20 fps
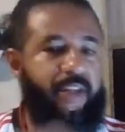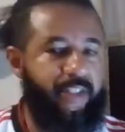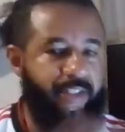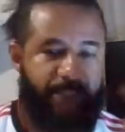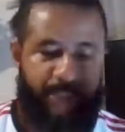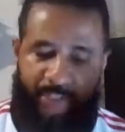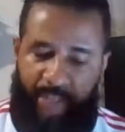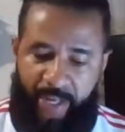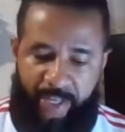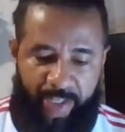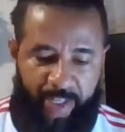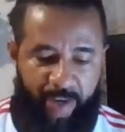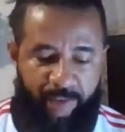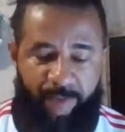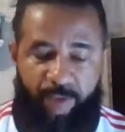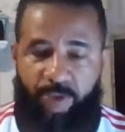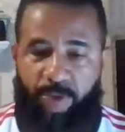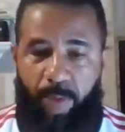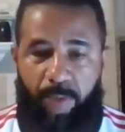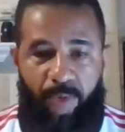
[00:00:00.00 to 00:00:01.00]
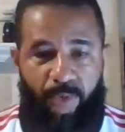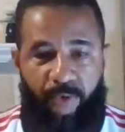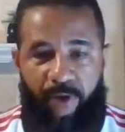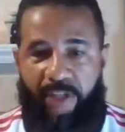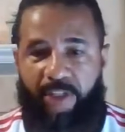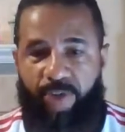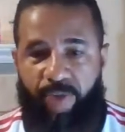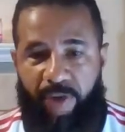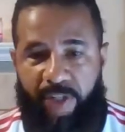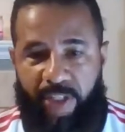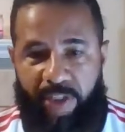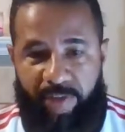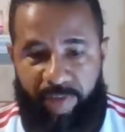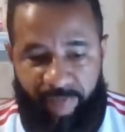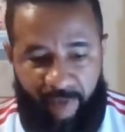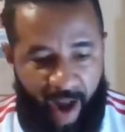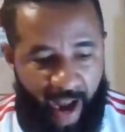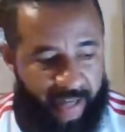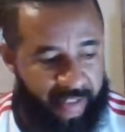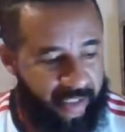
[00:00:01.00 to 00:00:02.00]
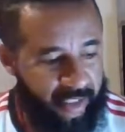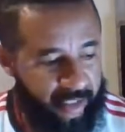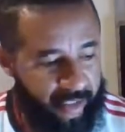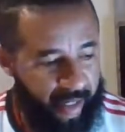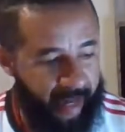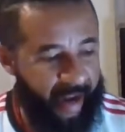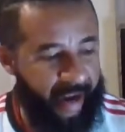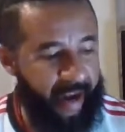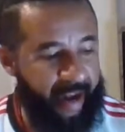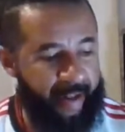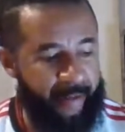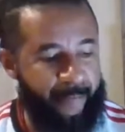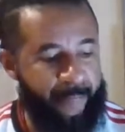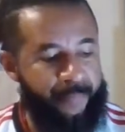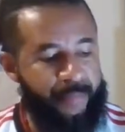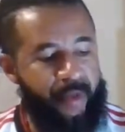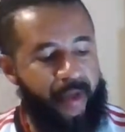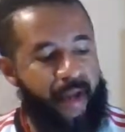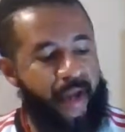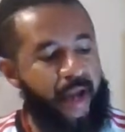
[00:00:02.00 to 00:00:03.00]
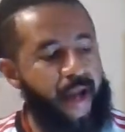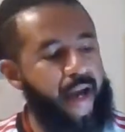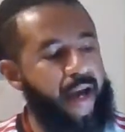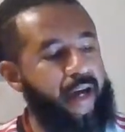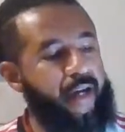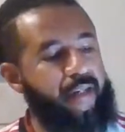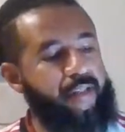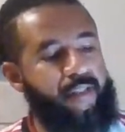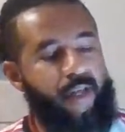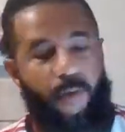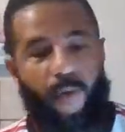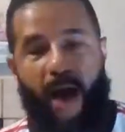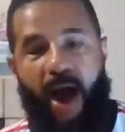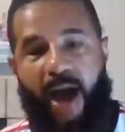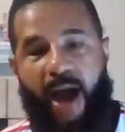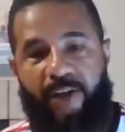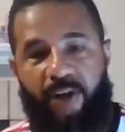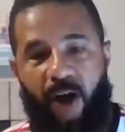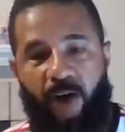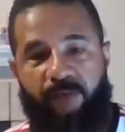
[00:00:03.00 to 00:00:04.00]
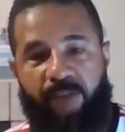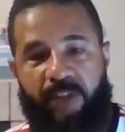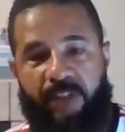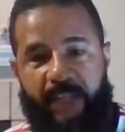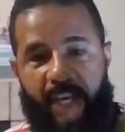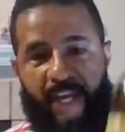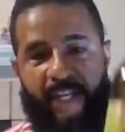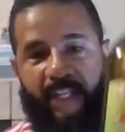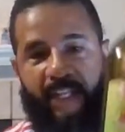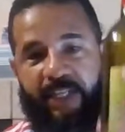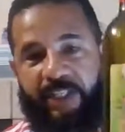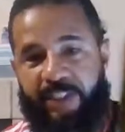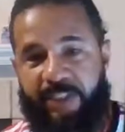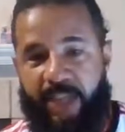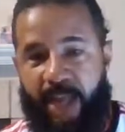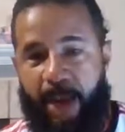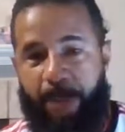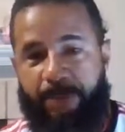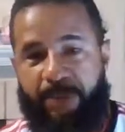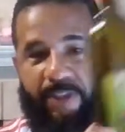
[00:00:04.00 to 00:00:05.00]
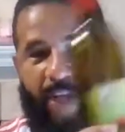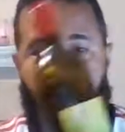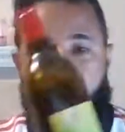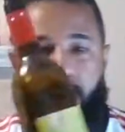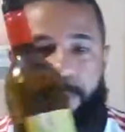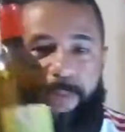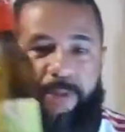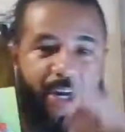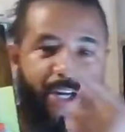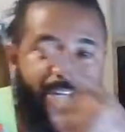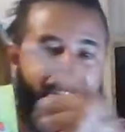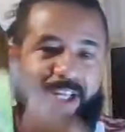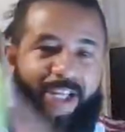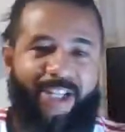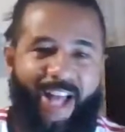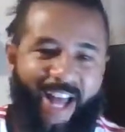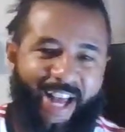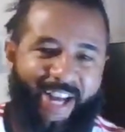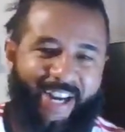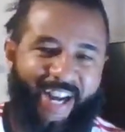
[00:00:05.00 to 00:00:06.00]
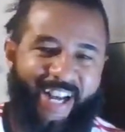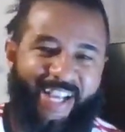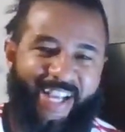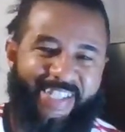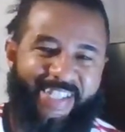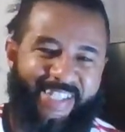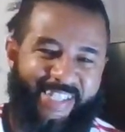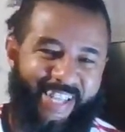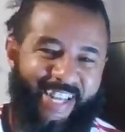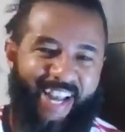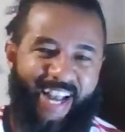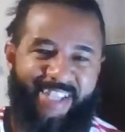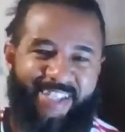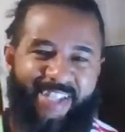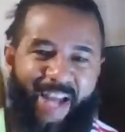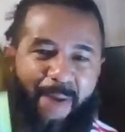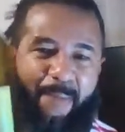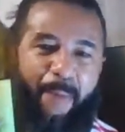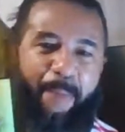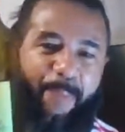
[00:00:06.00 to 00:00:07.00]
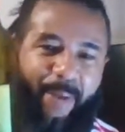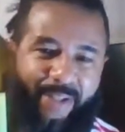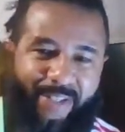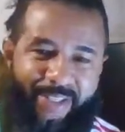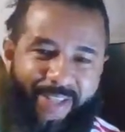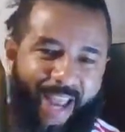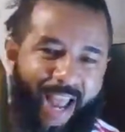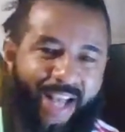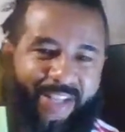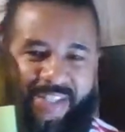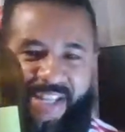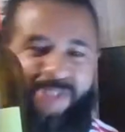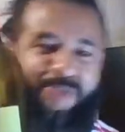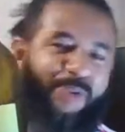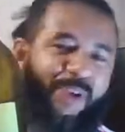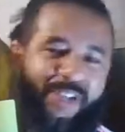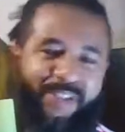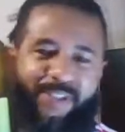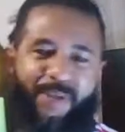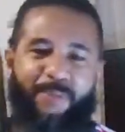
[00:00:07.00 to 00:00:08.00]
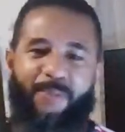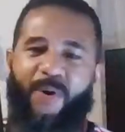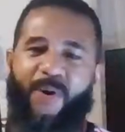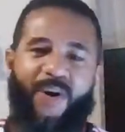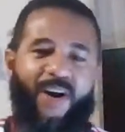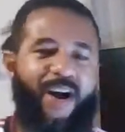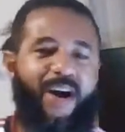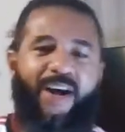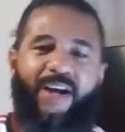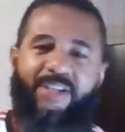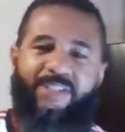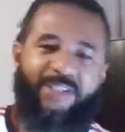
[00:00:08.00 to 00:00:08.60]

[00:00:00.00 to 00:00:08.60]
She can give you some great advice. And the wine of the day is empty now because, like I say, I start a podcast, I drink some more.